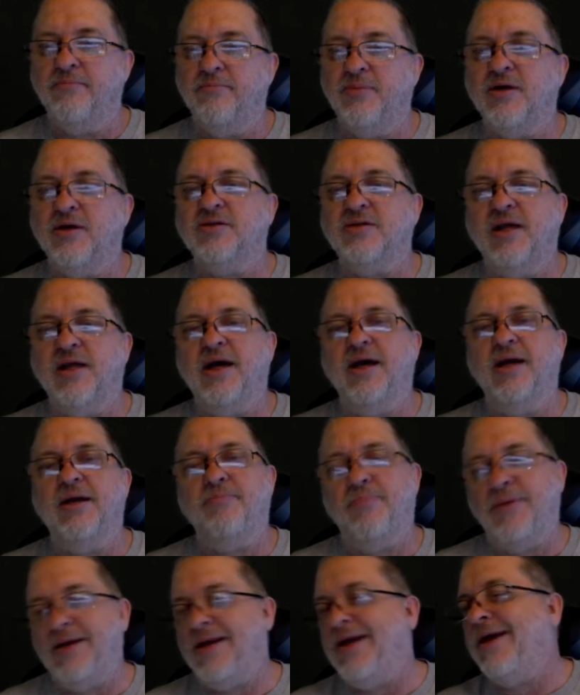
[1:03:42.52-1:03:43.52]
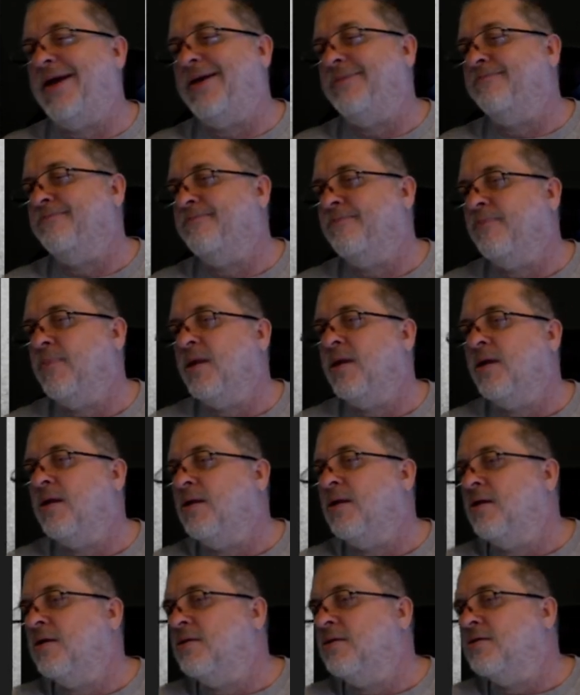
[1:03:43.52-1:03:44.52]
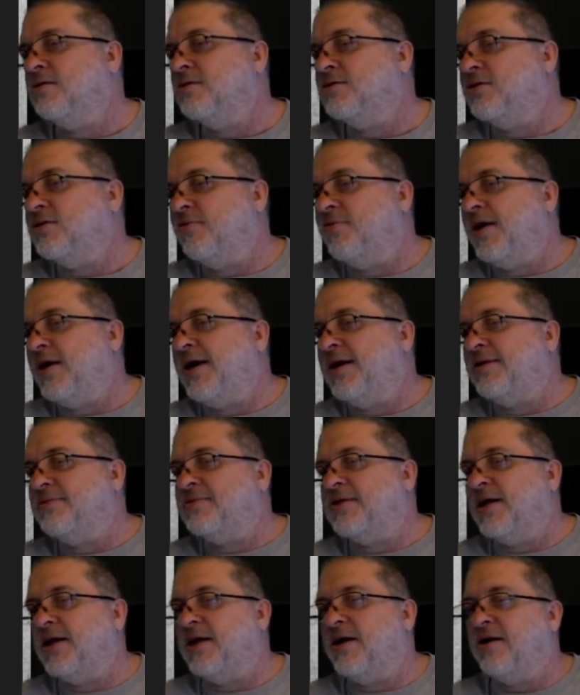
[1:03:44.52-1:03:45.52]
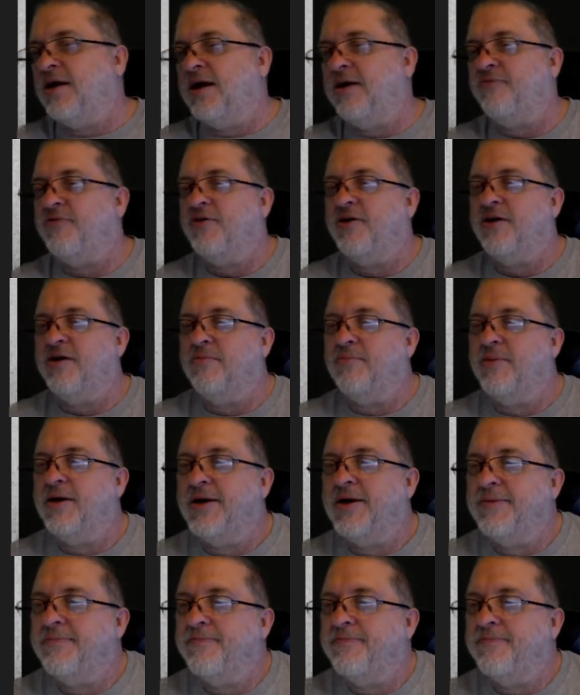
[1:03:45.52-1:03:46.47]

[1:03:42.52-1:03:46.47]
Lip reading: Bucks County, PA. So with that, take care and have fun, everybody.